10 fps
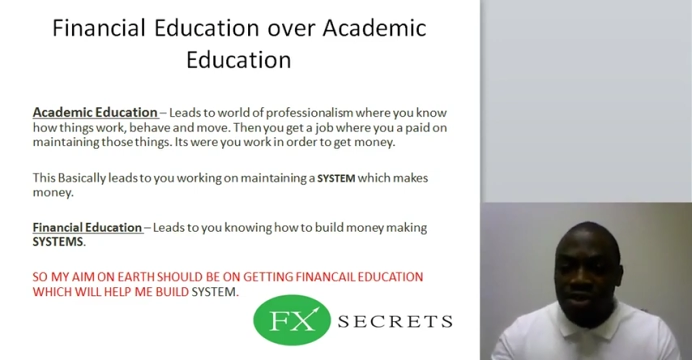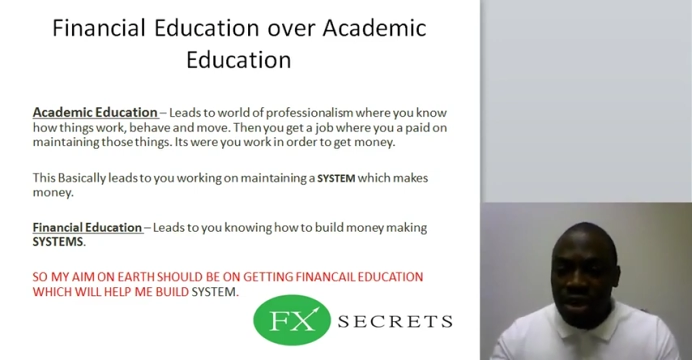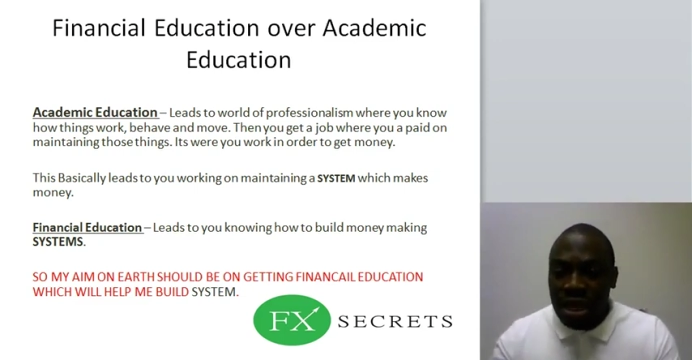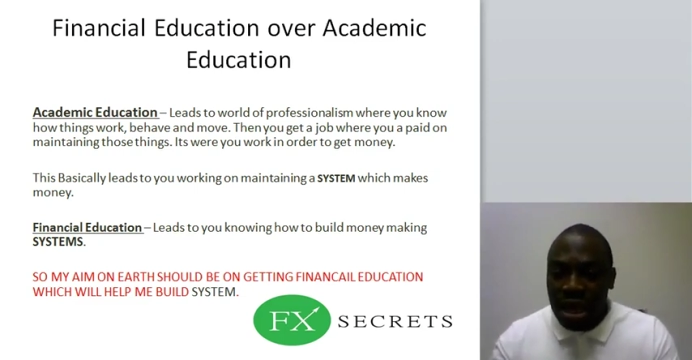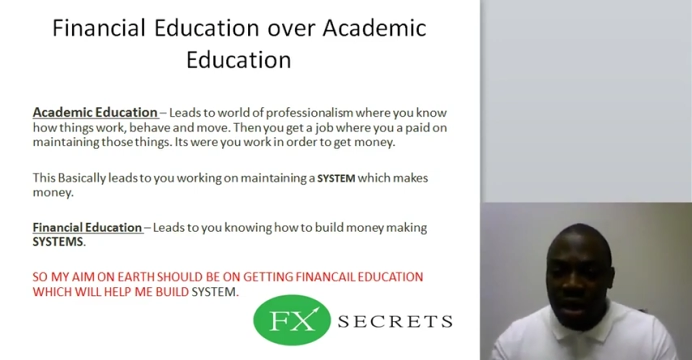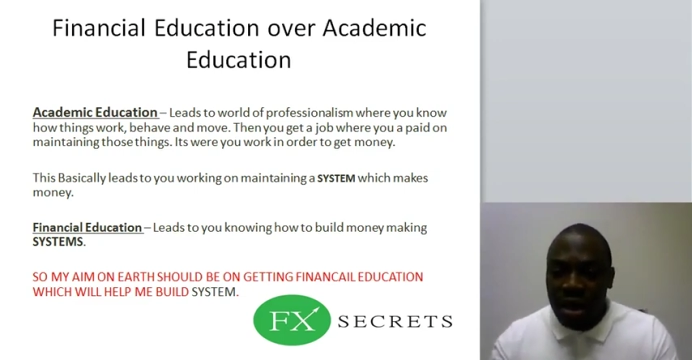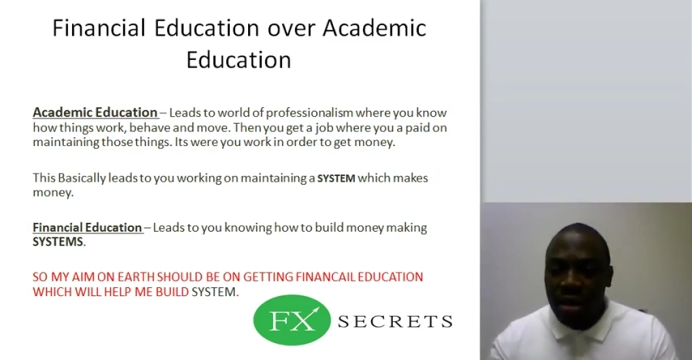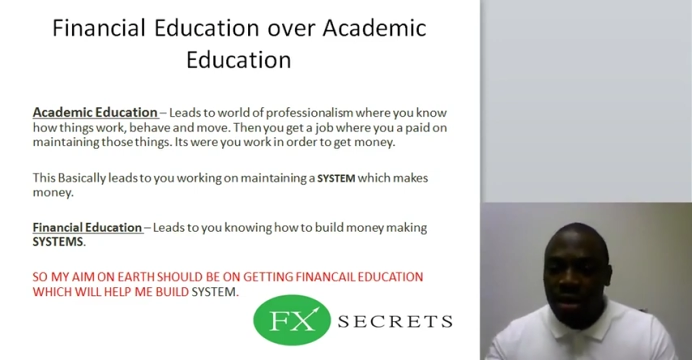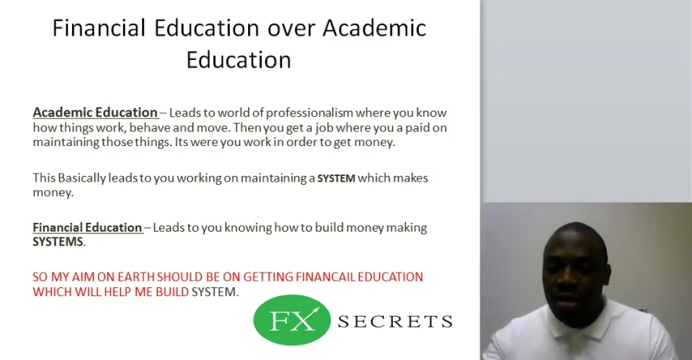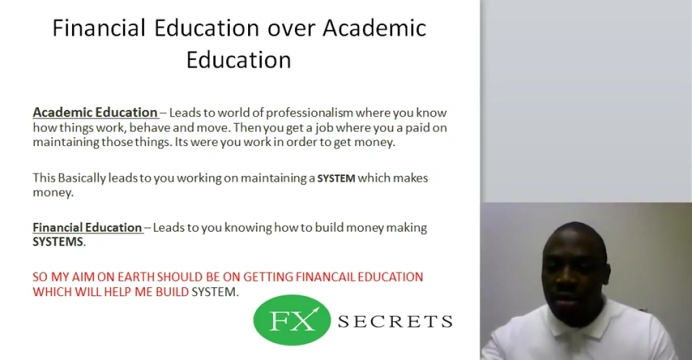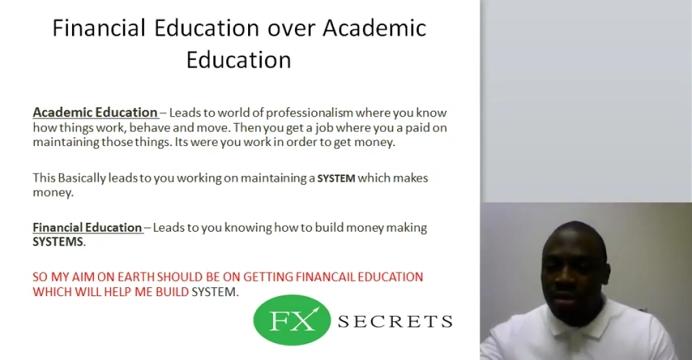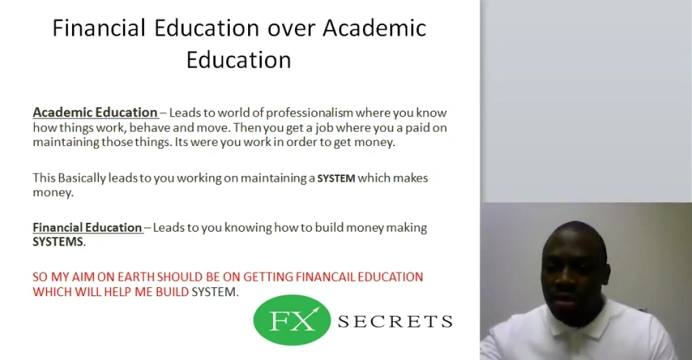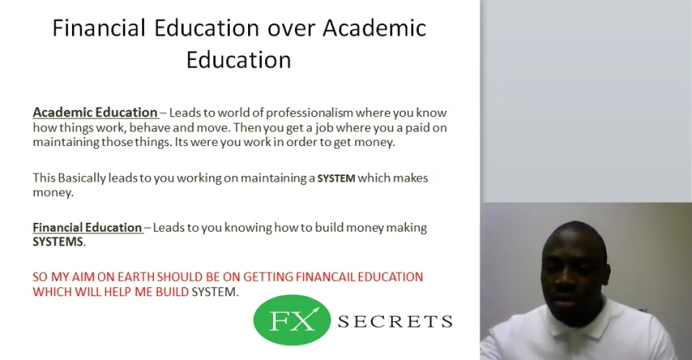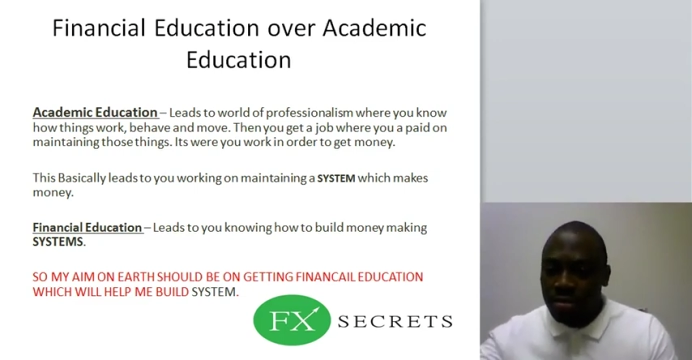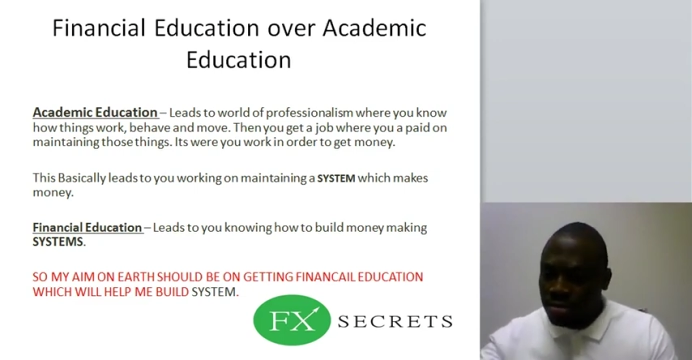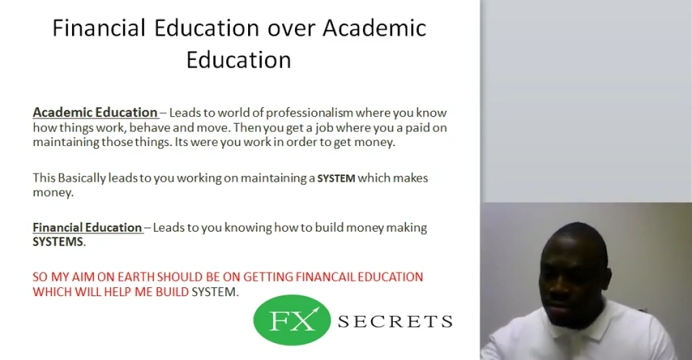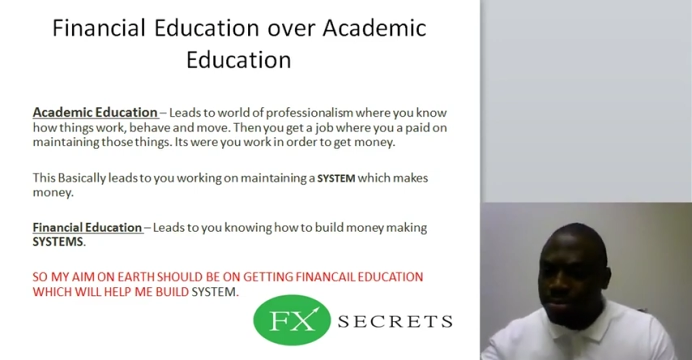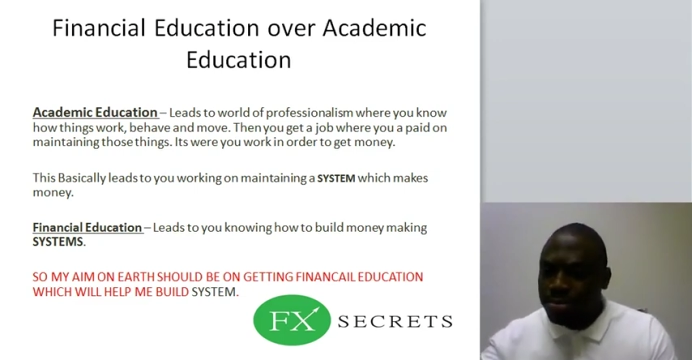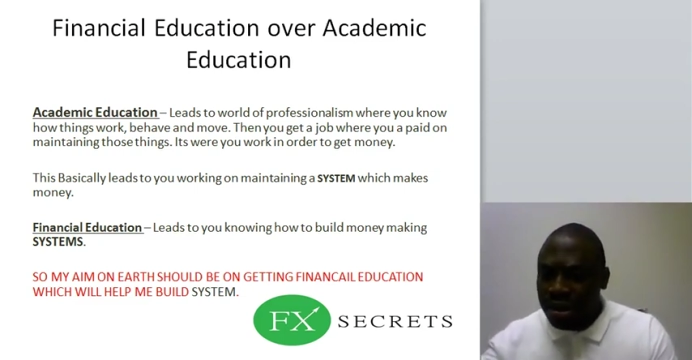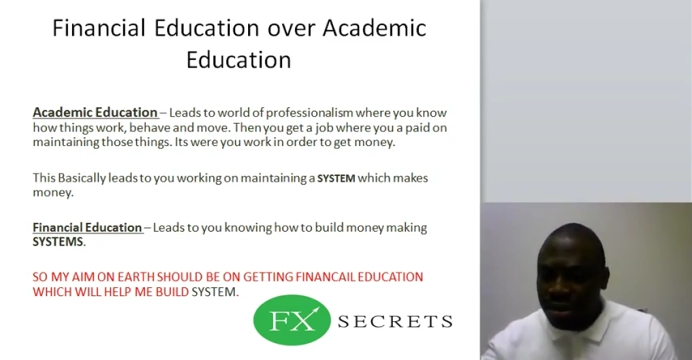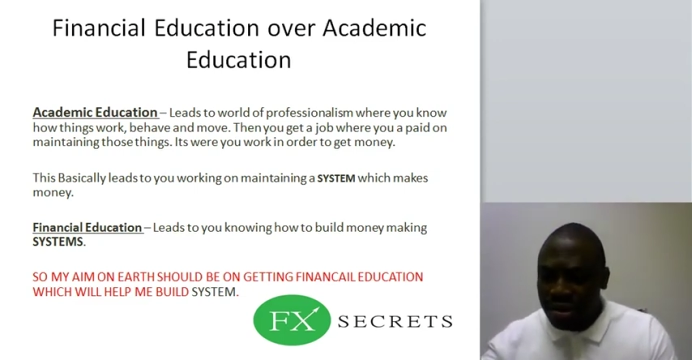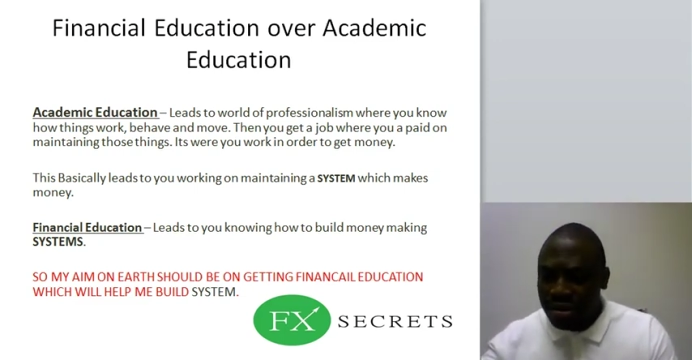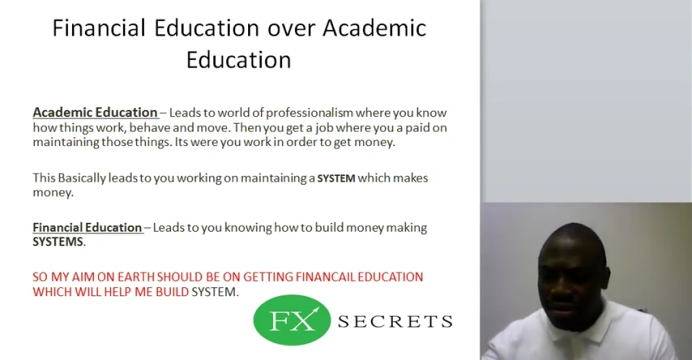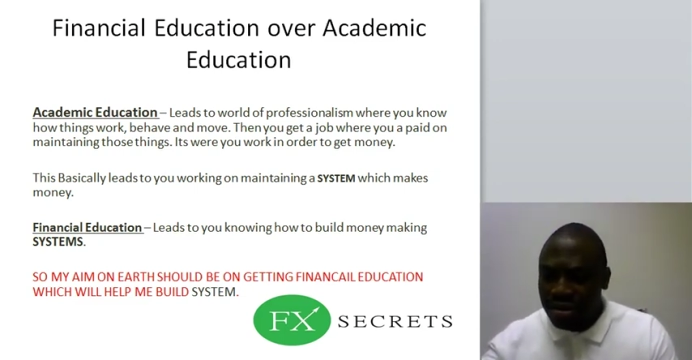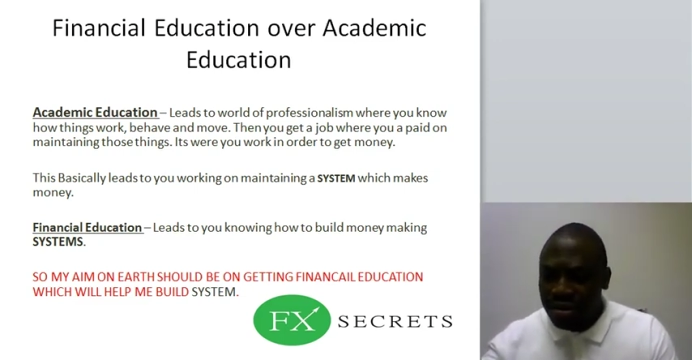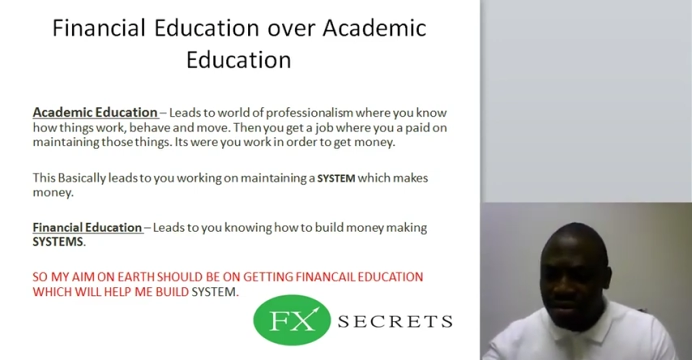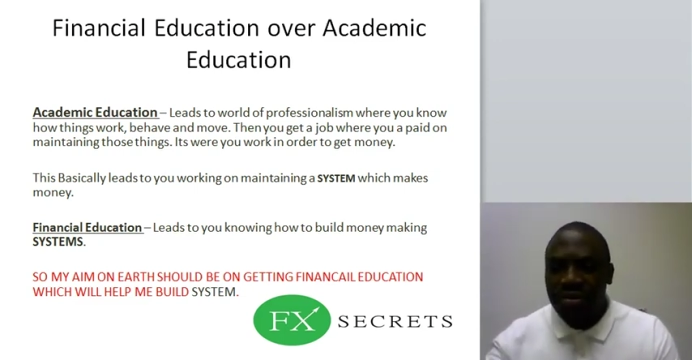engineer buildings,